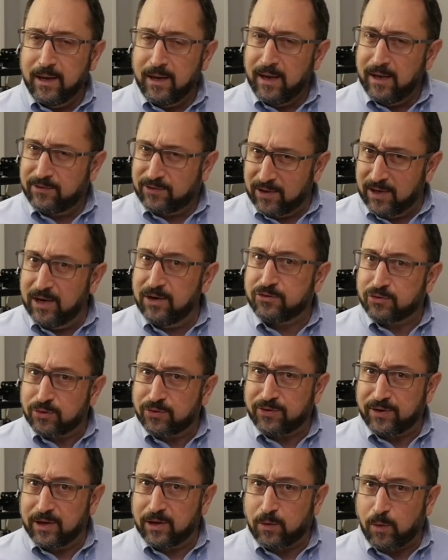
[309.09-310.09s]
it's an
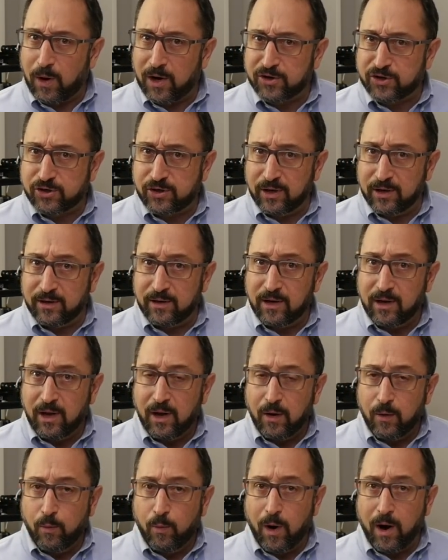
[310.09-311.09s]
interesting question
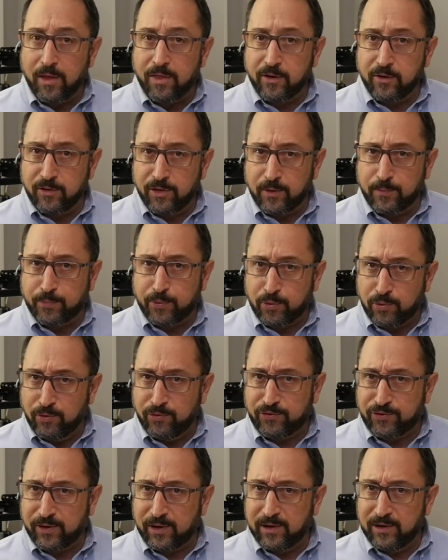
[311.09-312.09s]
whether the
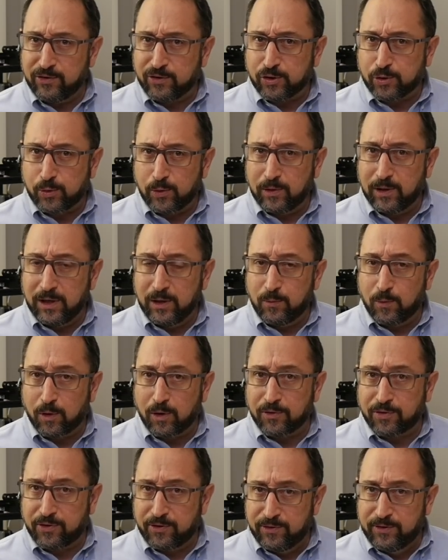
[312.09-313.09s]
Prusa is truly
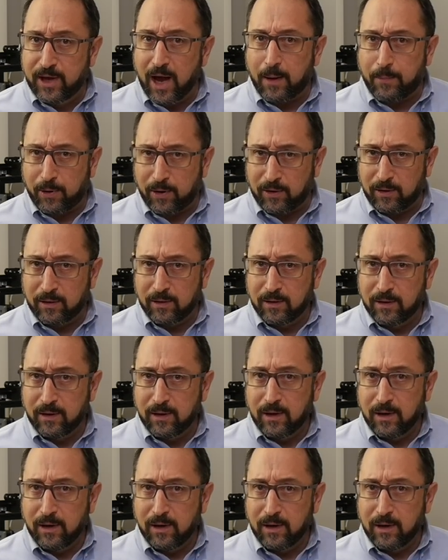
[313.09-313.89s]
worth double